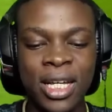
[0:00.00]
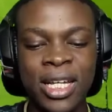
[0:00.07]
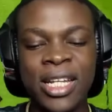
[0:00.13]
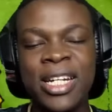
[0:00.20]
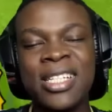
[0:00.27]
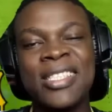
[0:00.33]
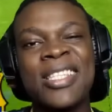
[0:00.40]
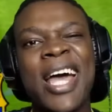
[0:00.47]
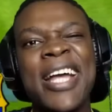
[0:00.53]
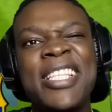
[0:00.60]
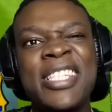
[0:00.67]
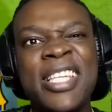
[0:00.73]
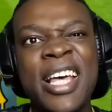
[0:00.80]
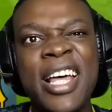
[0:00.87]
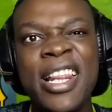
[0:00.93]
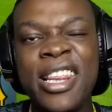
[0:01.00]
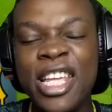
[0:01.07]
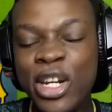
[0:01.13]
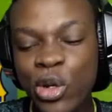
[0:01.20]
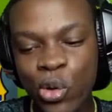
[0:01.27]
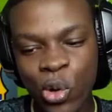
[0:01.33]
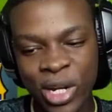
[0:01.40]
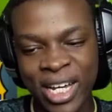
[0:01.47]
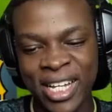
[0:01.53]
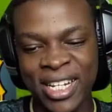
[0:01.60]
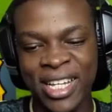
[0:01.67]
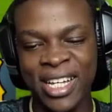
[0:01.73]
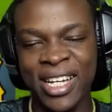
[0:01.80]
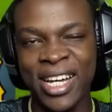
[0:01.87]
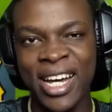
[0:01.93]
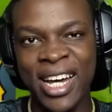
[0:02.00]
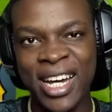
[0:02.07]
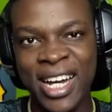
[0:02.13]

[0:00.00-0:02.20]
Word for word: in the tight middle corner there? Ah,